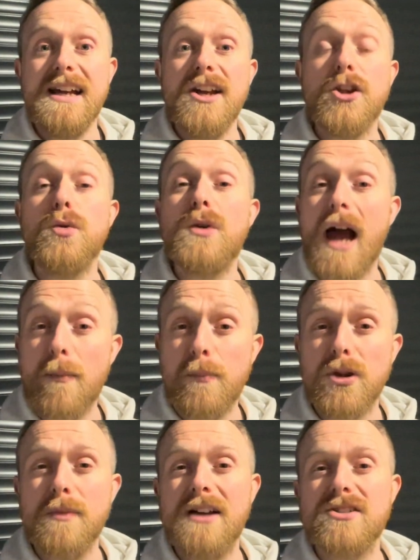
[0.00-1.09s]
you can put
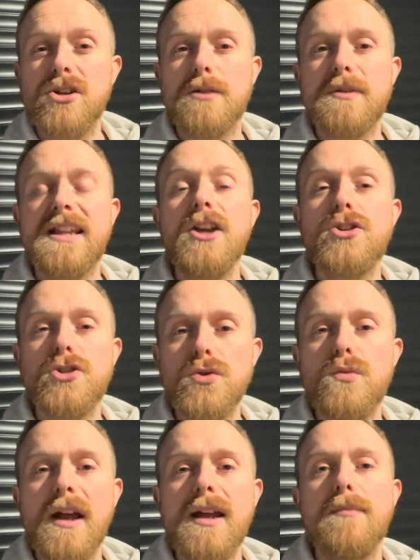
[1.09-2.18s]
them outside, but they do
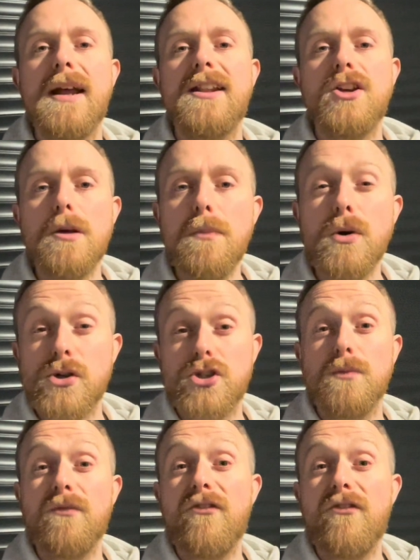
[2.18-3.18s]
recommend that you put some